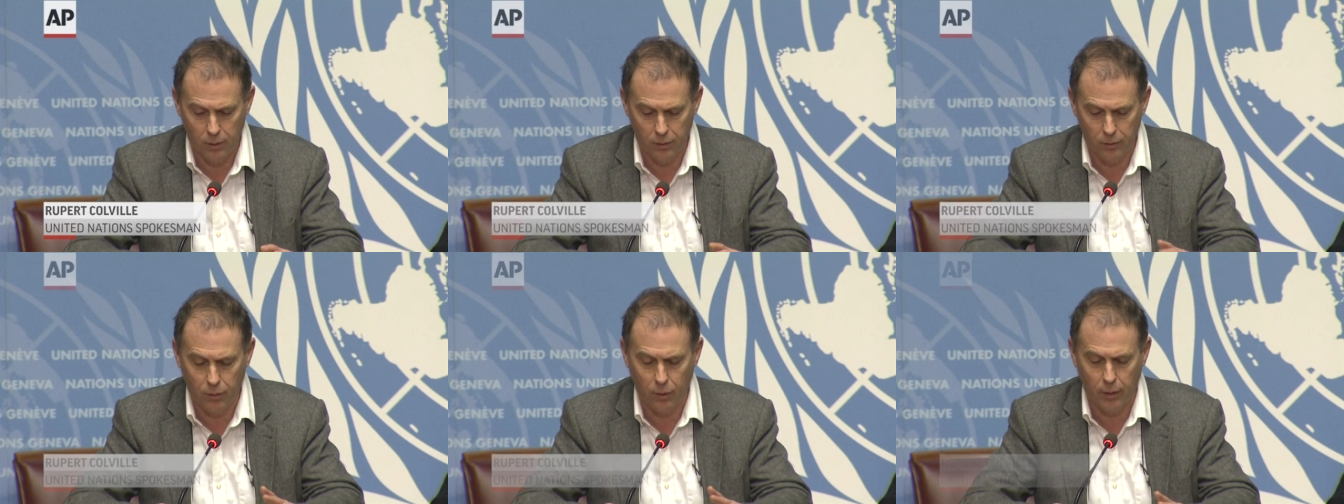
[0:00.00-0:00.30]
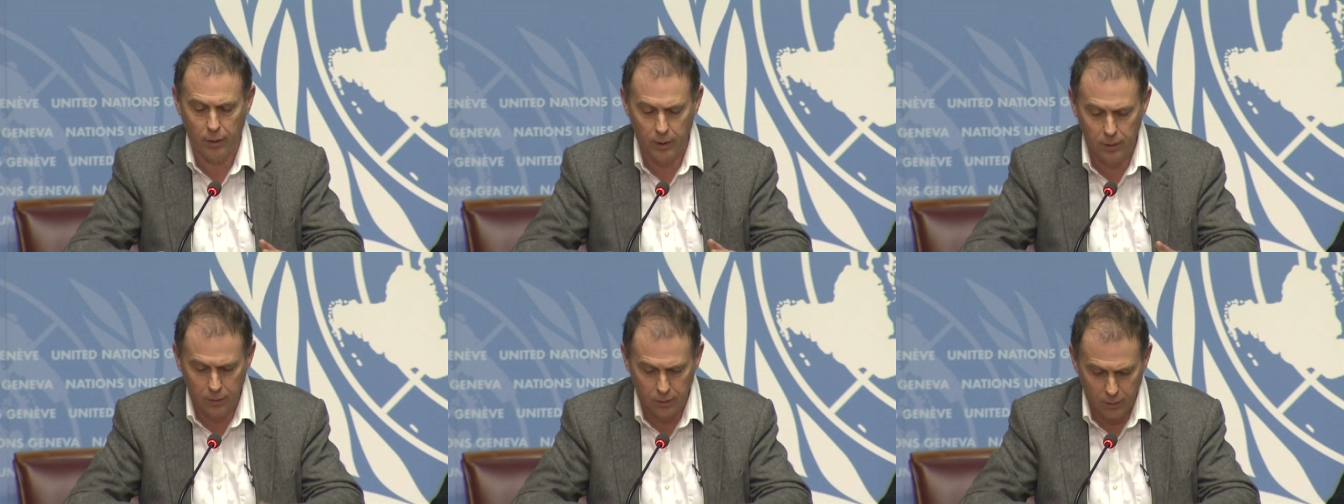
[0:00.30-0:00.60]

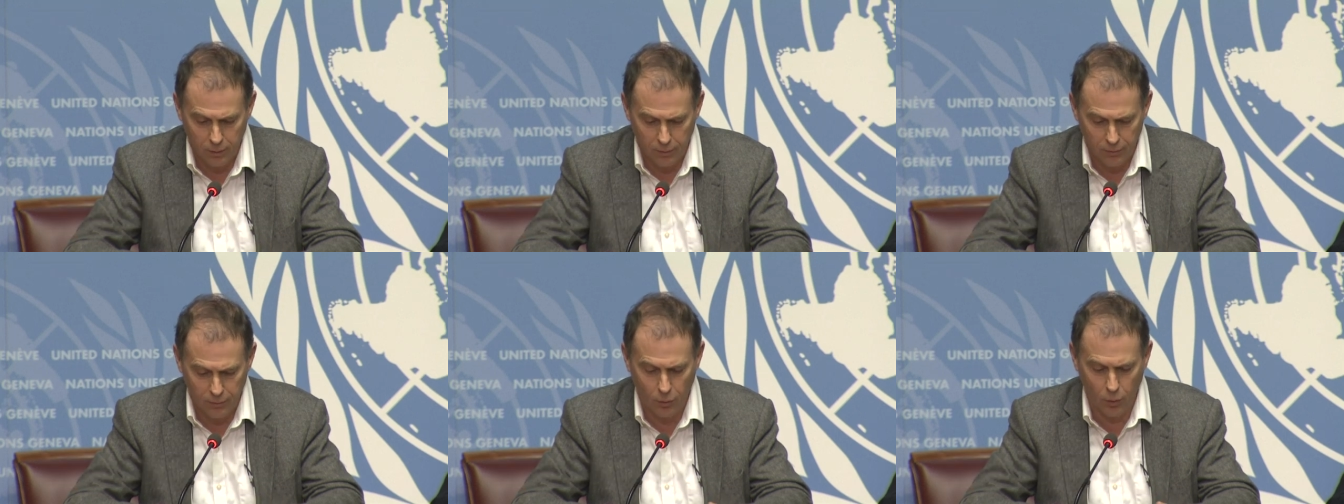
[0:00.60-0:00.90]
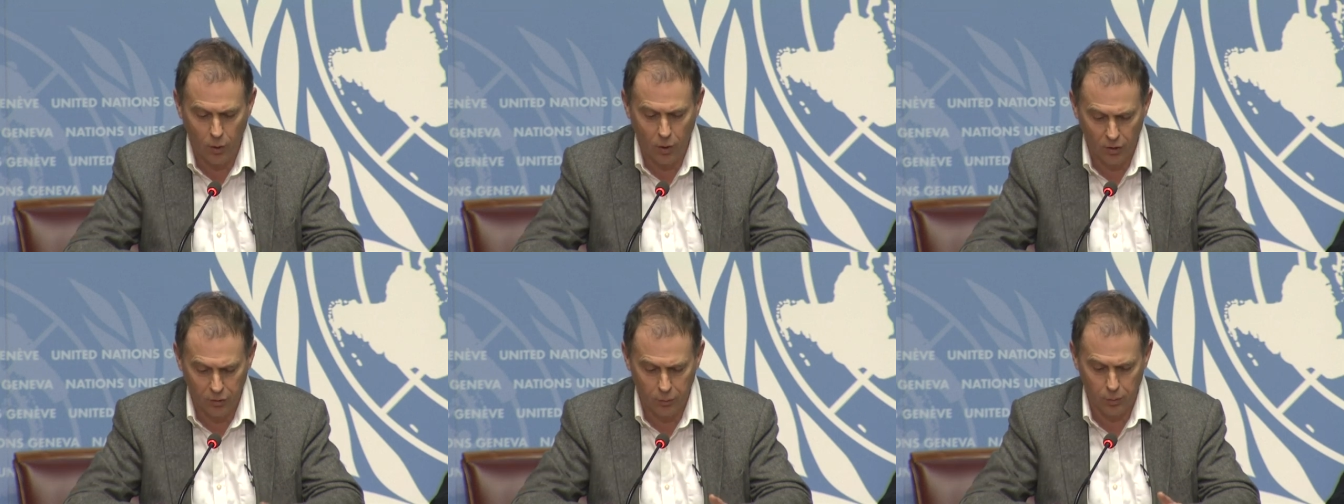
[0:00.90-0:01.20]
Sorry, the
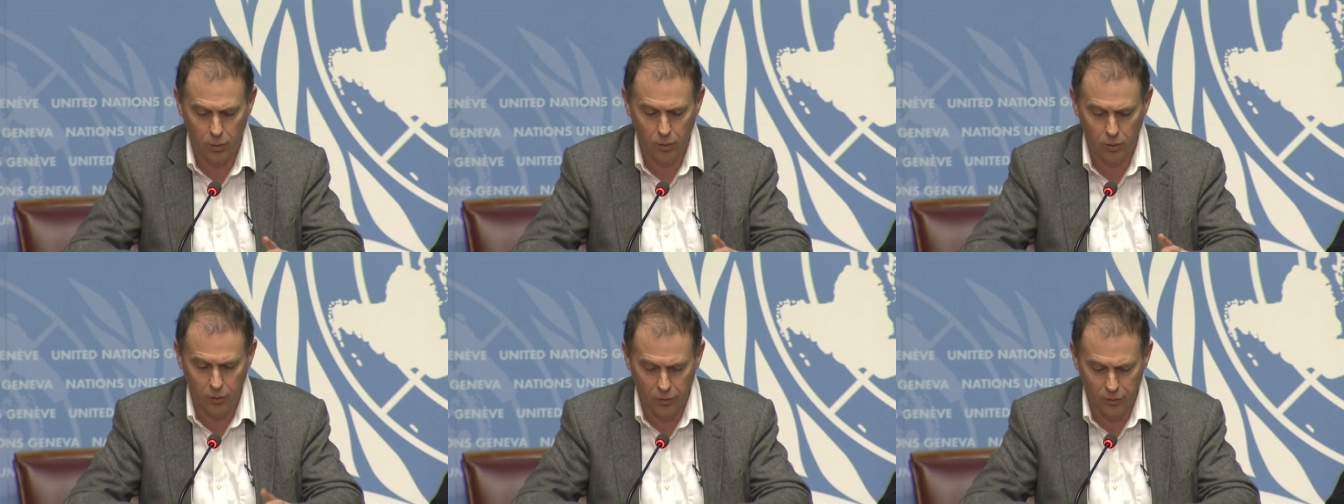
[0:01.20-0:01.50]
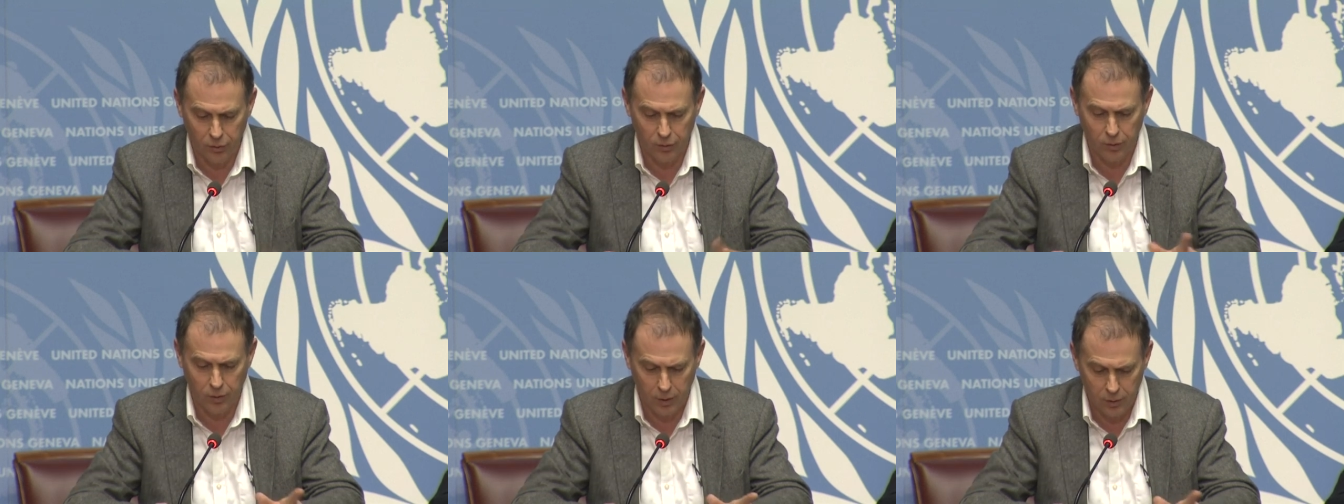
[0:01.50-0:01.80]
4
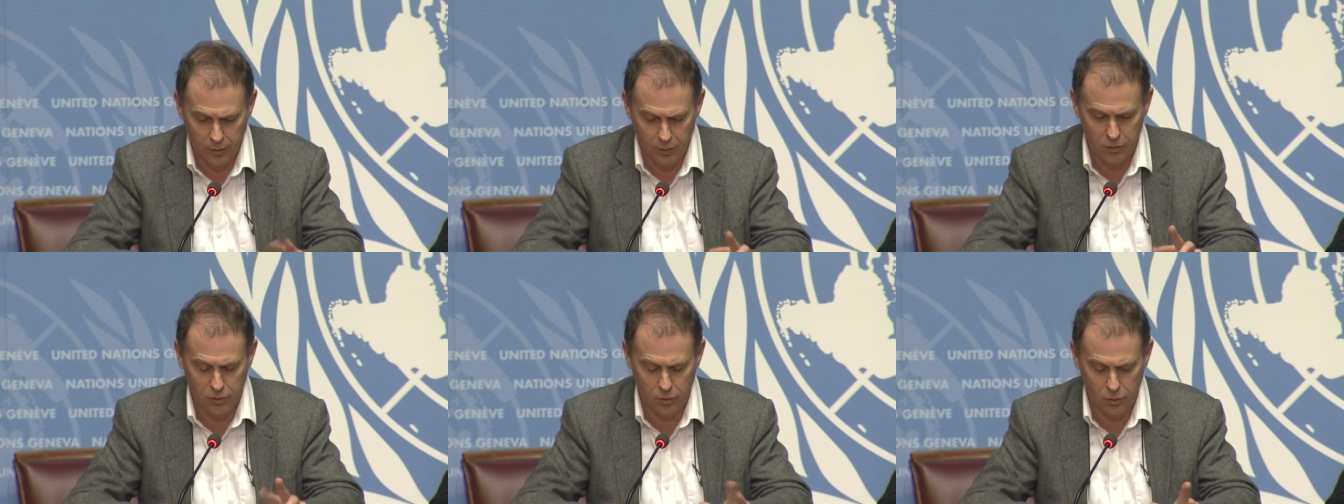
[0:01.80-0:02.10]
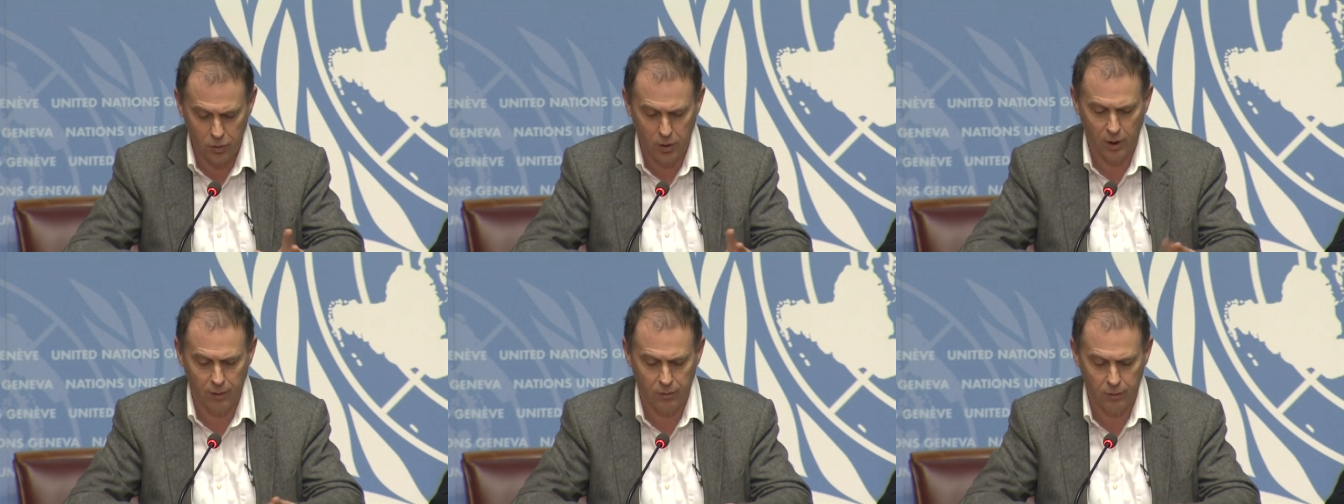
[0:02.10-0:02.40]
hospitals in the
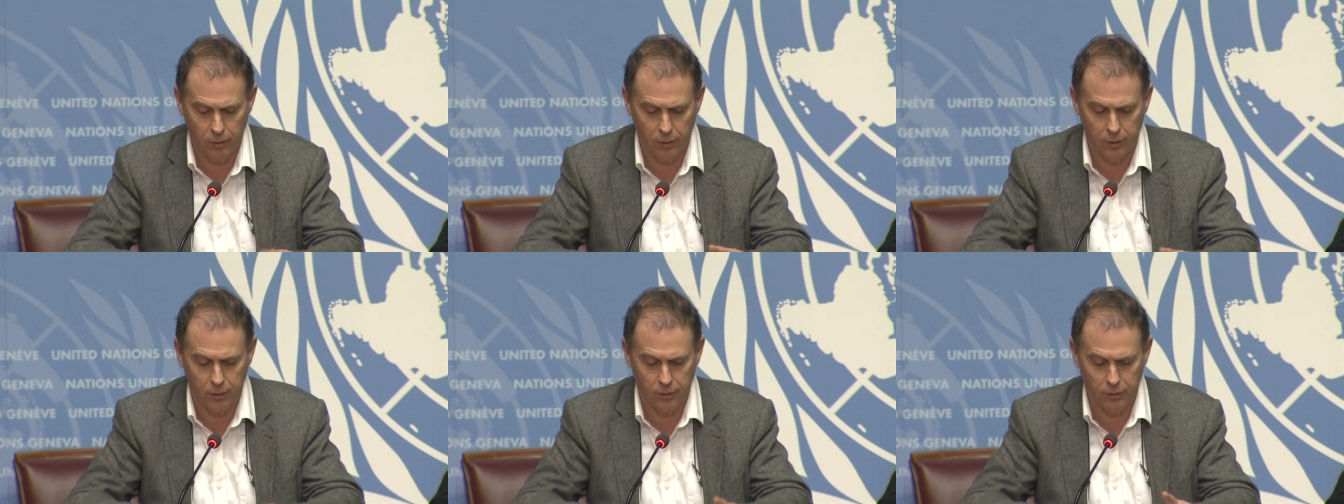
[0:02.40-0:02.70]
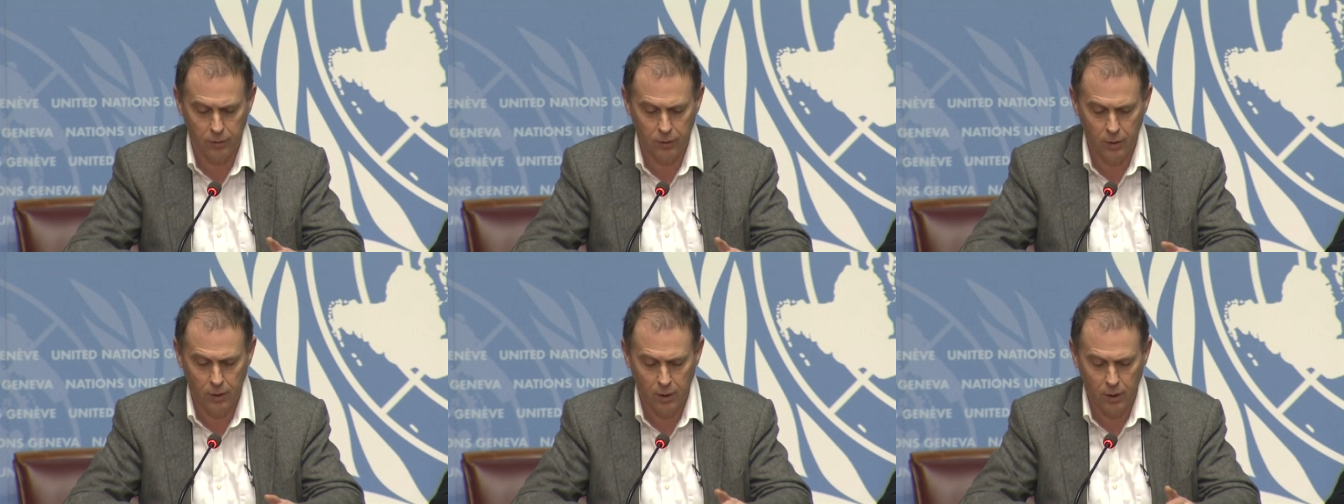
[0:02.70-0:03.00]
2
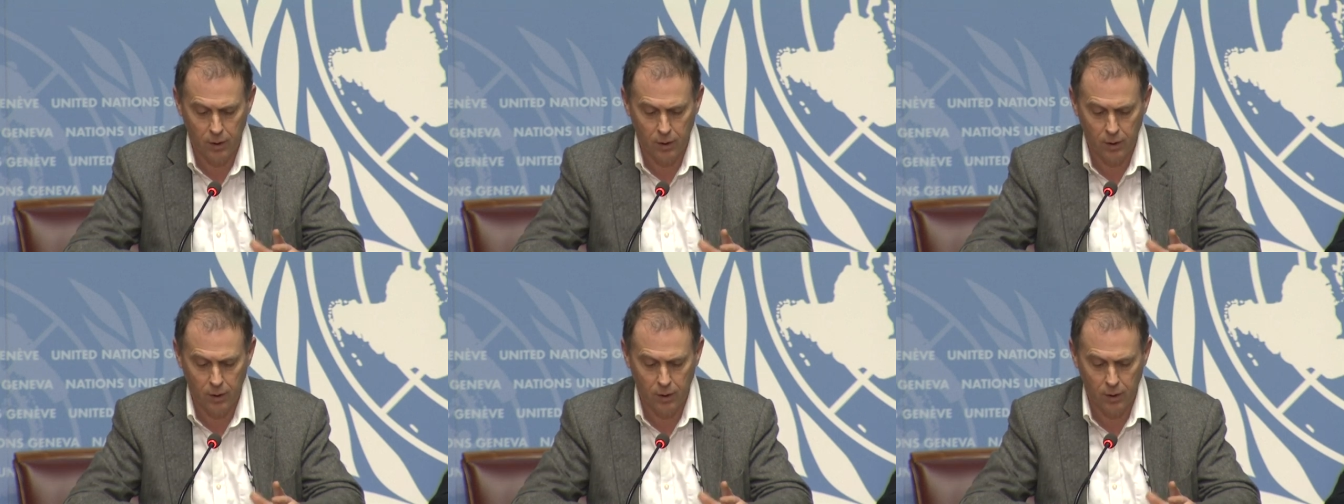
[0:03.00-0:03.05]
governorates.